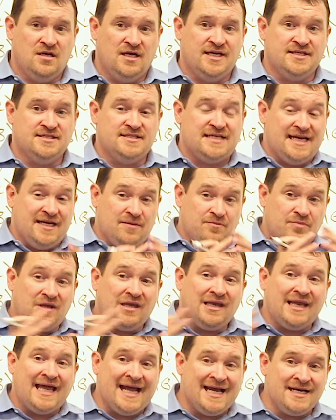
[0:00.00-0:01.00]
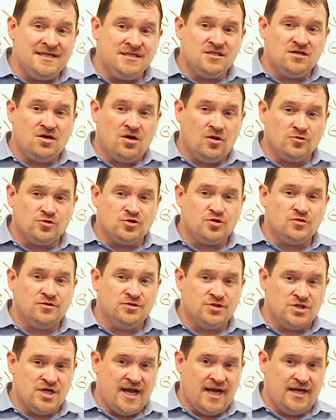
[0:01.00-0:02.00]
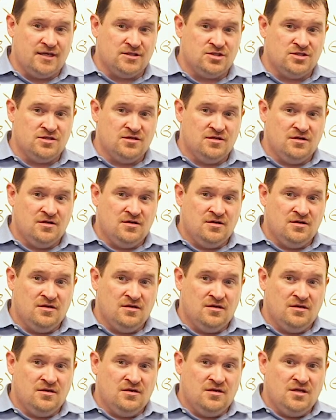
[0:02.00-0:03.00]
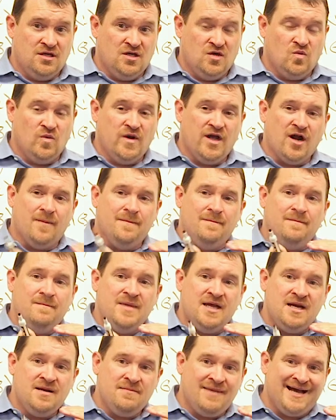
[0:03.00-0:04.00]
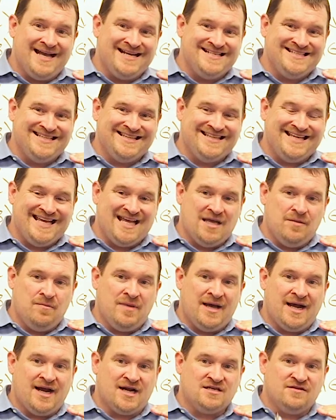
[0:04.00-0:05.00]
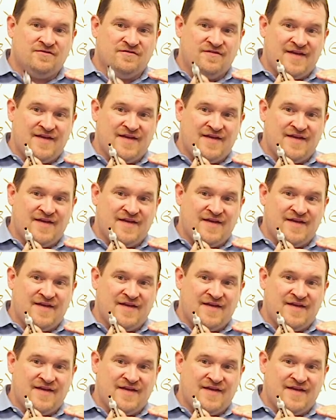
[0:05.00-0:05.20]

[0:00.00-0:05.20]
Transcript: is that in planned cultural change, we are minimizing the impact of